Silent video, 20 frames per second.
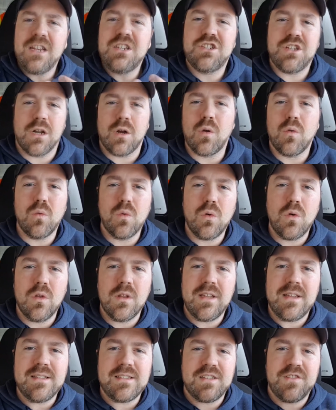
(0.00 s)
general rule
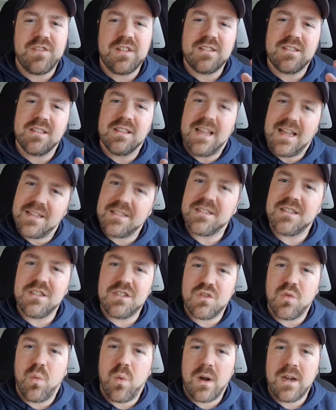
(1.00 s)
is if it's less than
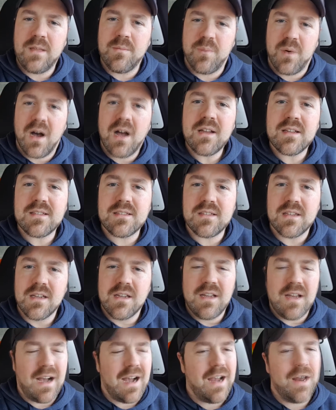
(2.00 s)
20 bucks,
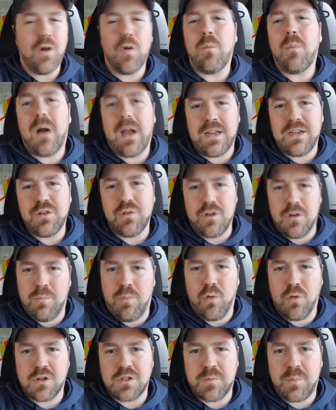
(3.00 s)
I don't mind doing a
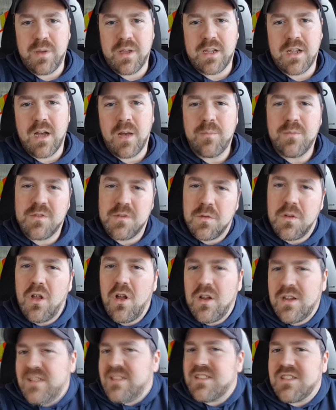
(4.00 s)
porch pickup, so
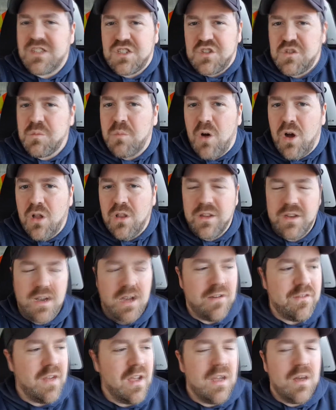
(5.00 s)
long as it's small
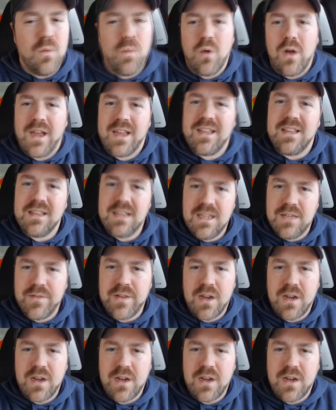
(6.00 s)
enough where I can leave it